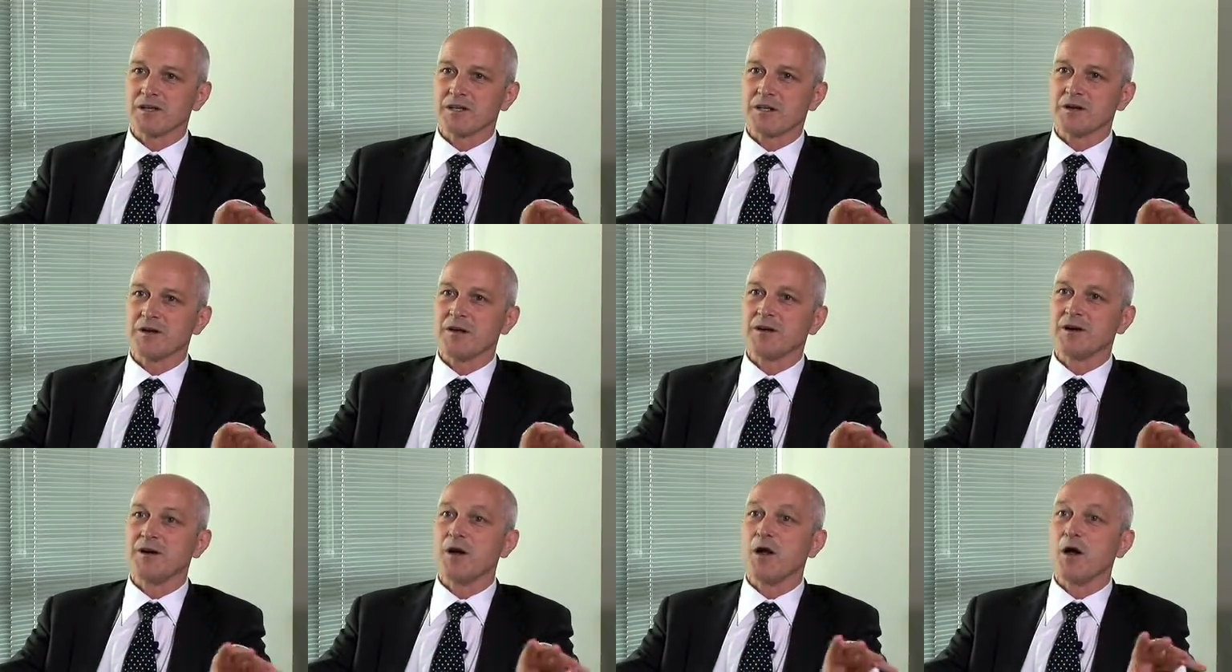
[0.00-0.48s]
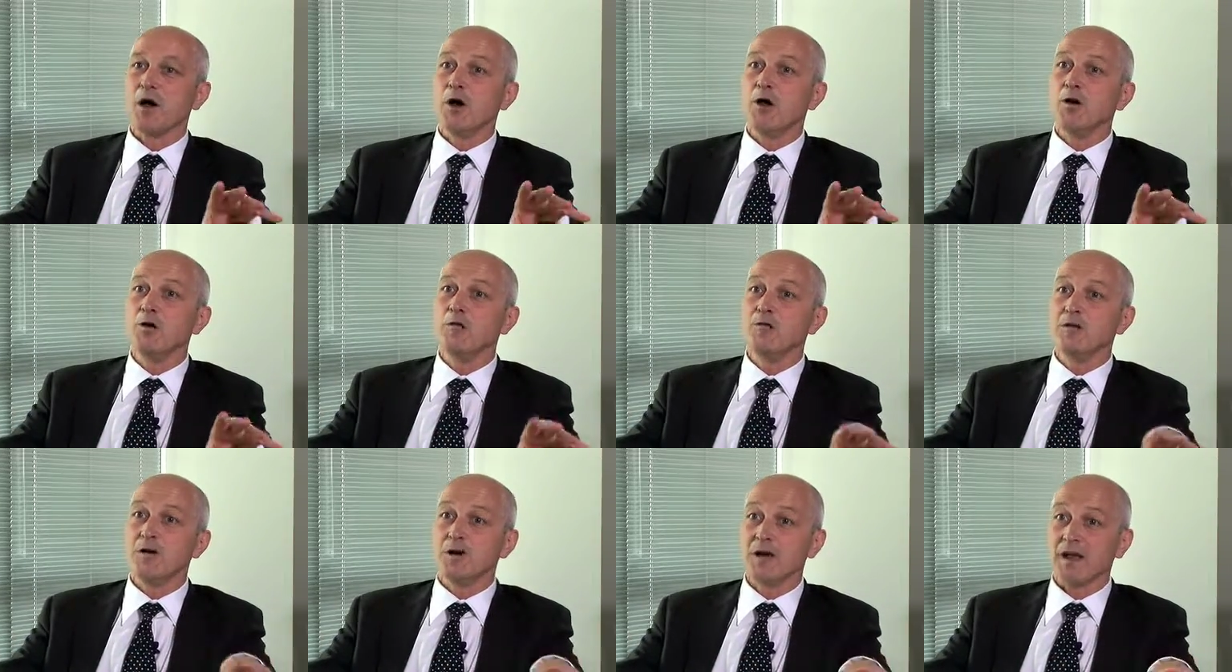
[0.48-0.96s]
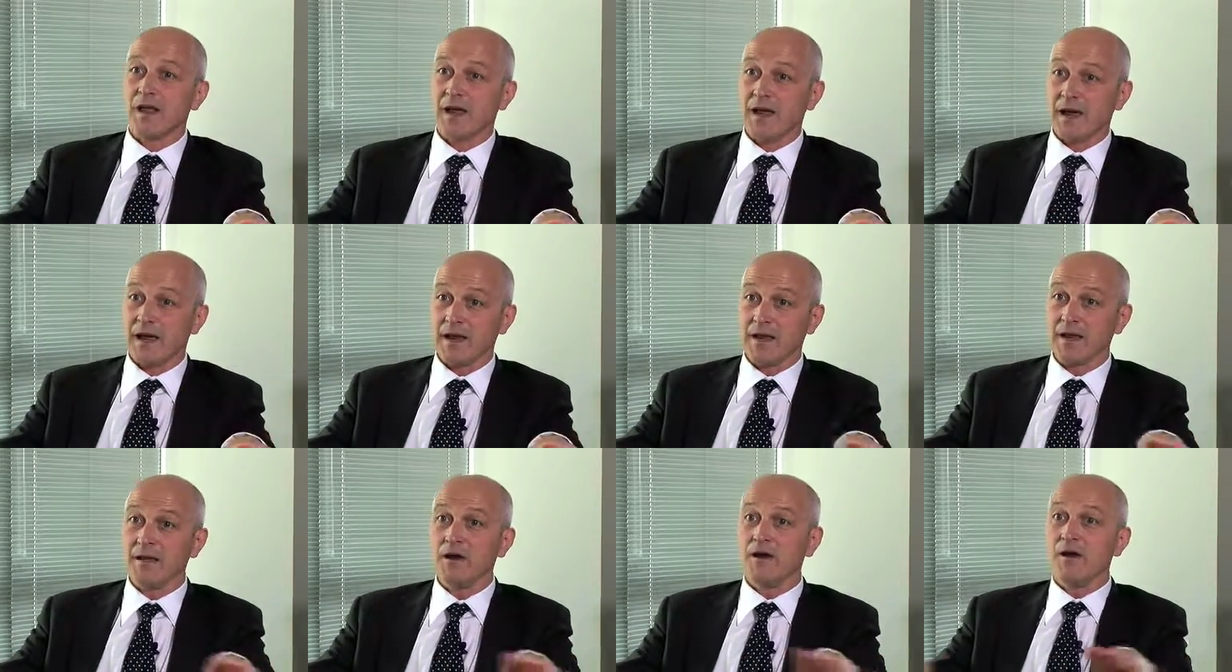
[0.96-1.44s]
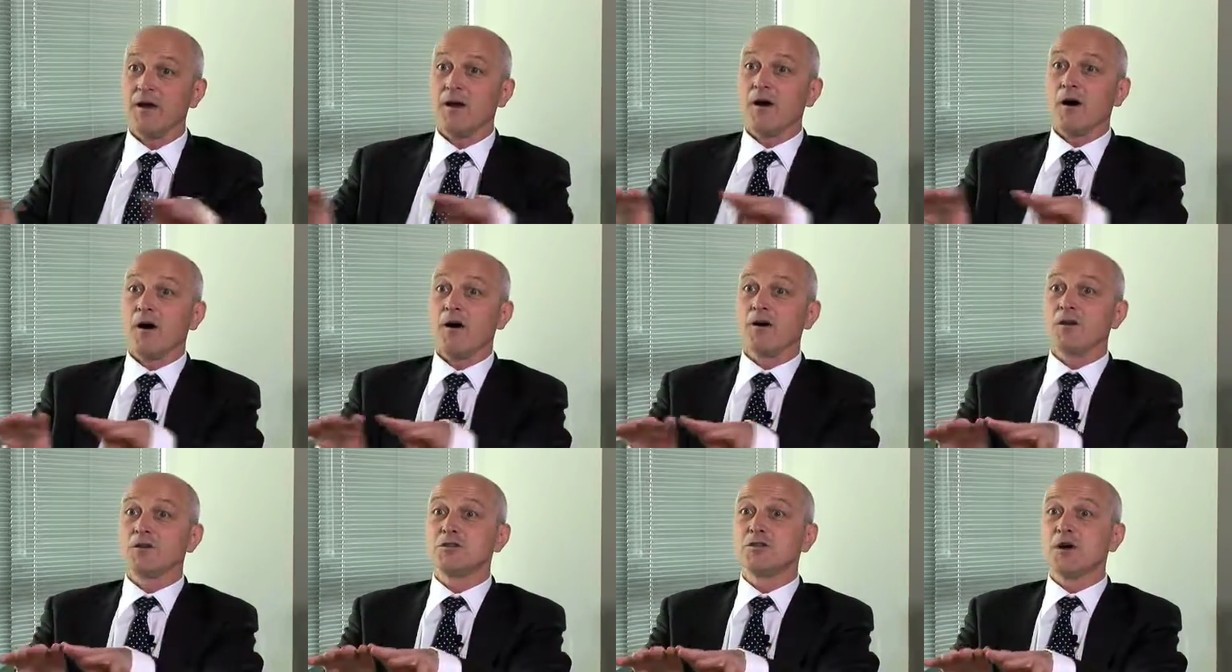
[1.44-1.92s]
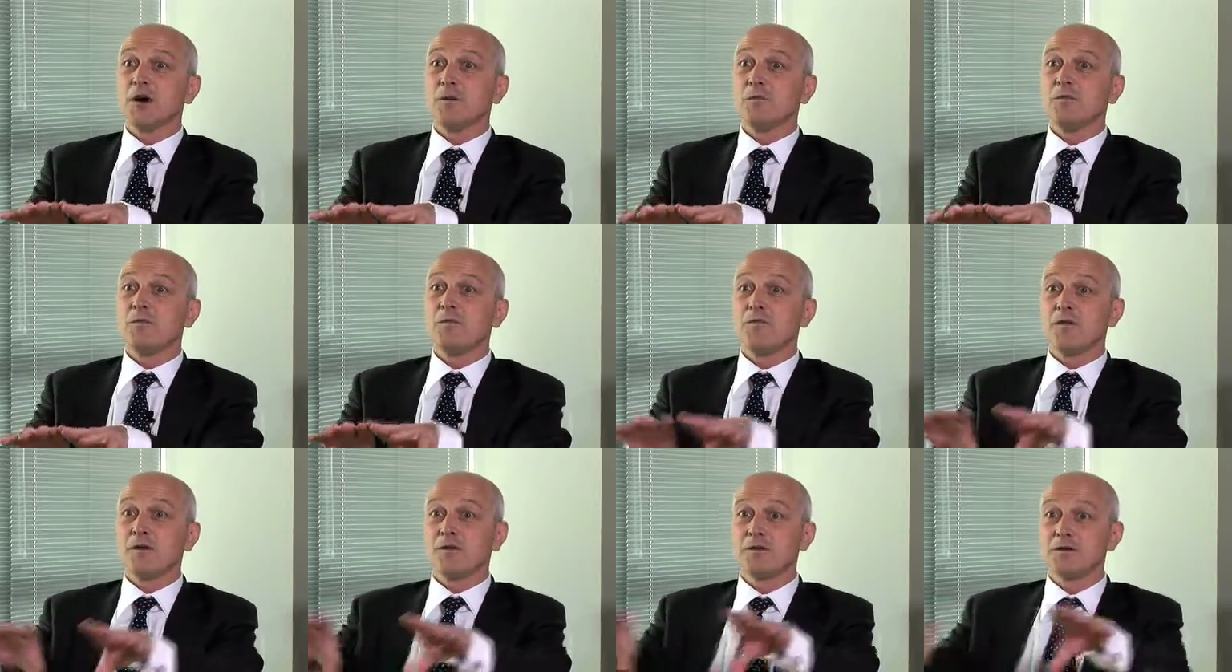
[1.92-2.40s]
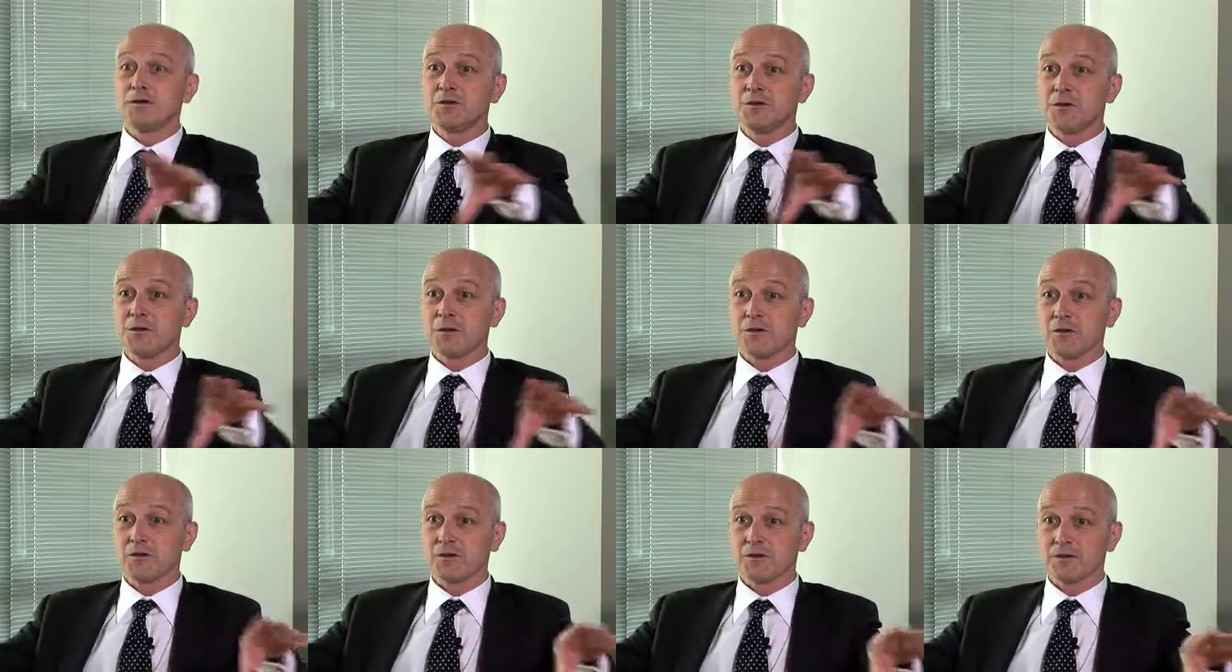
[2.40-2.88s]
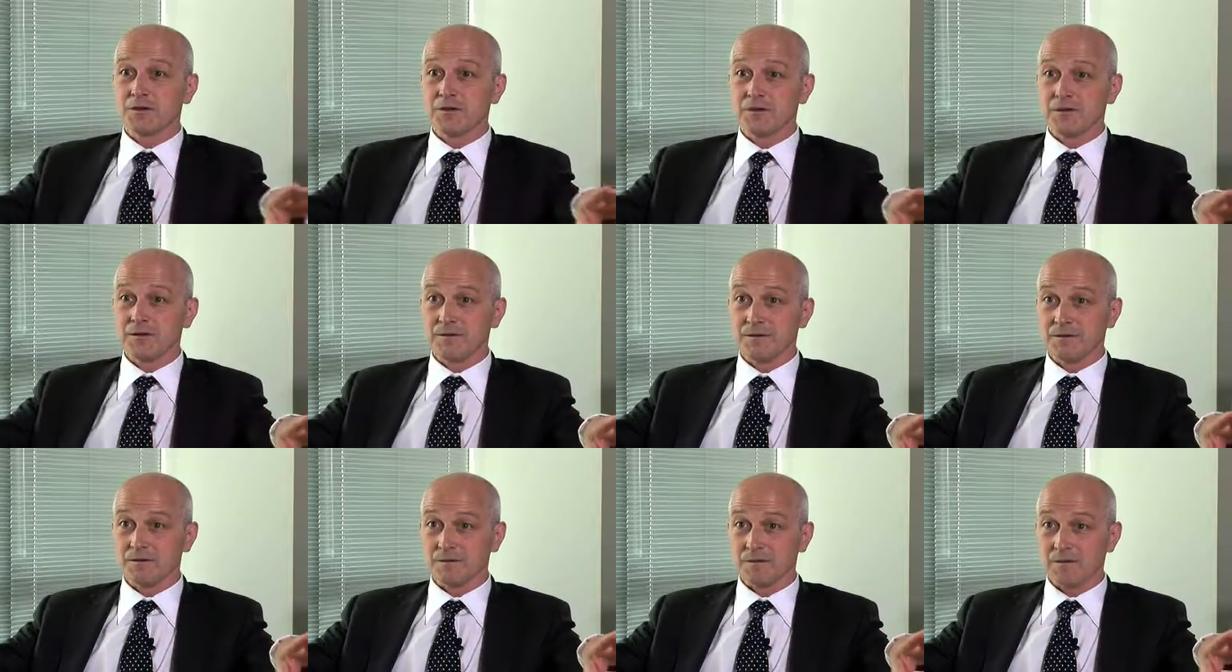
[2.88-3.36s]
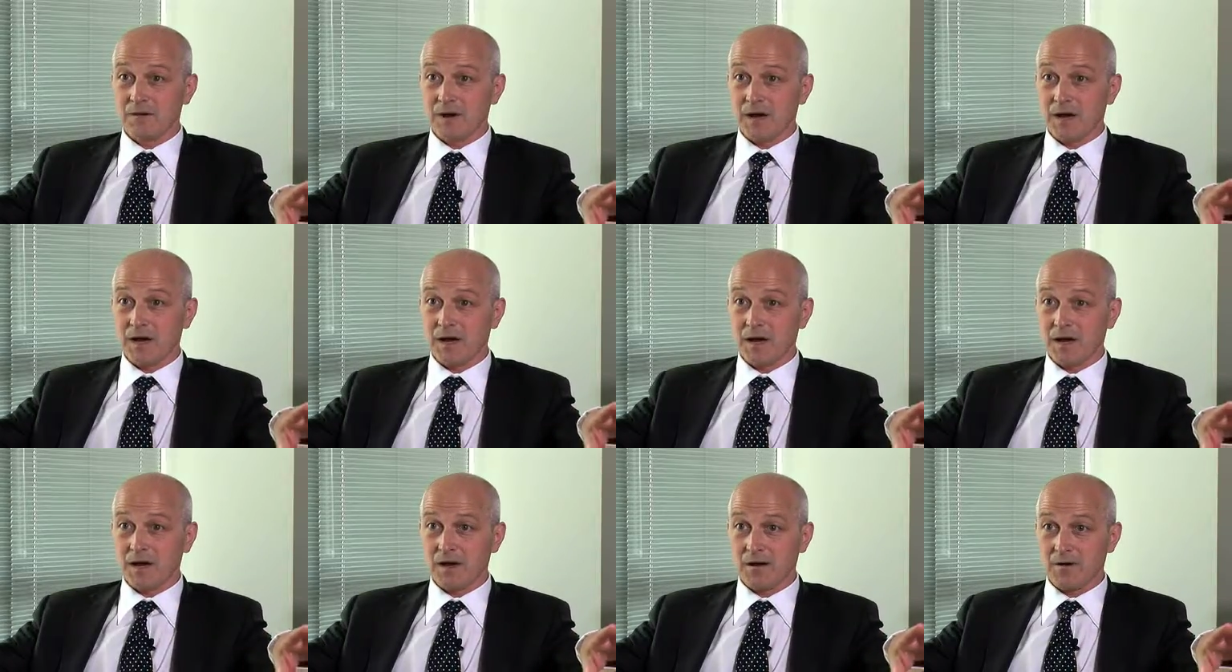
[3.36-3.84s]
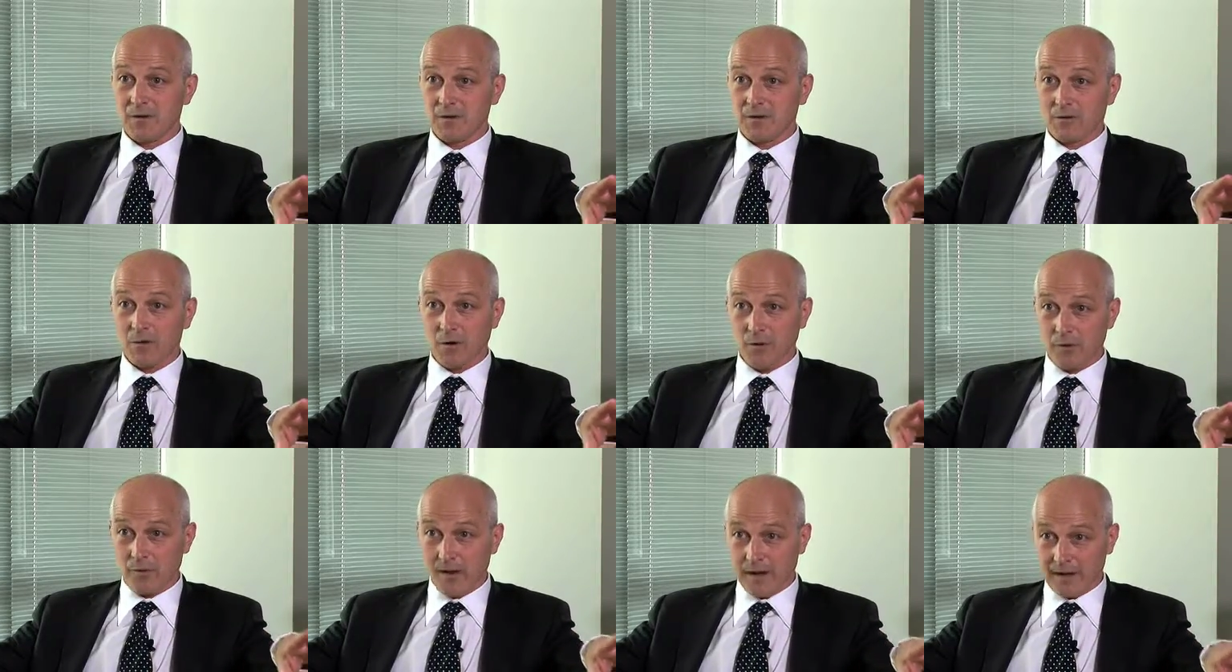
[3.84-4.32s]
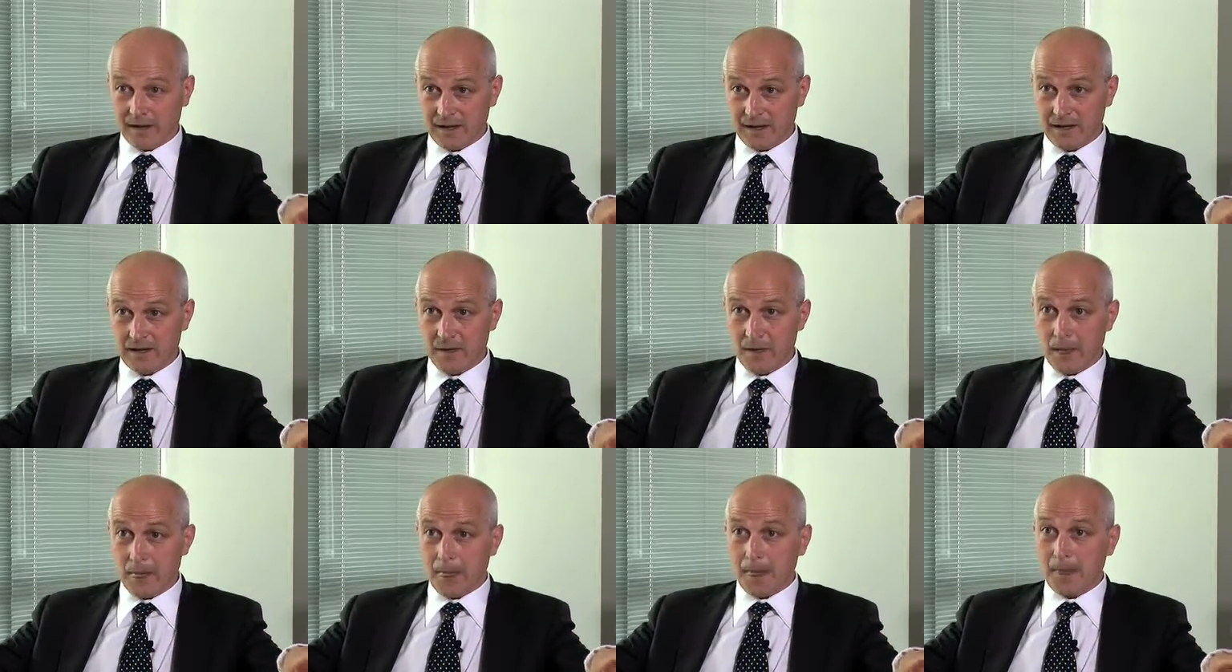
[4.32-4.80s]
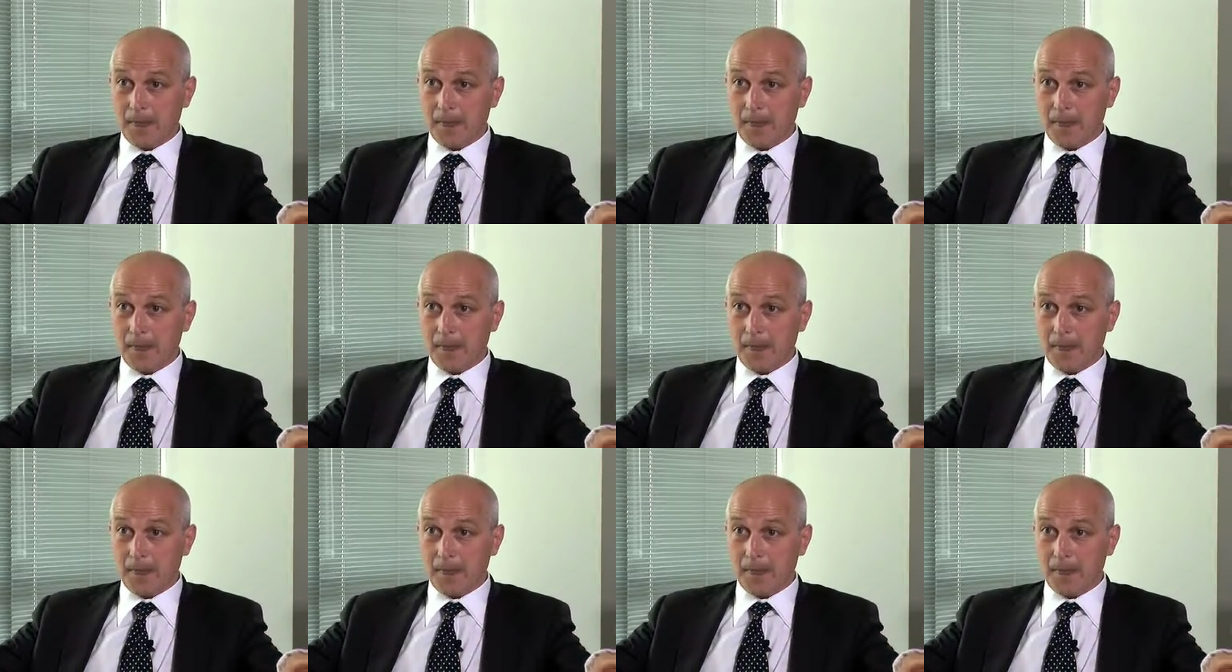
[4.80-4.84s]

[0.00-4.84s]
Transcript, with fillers: It's looking at an overlay on top of what they're doing all, uh, already,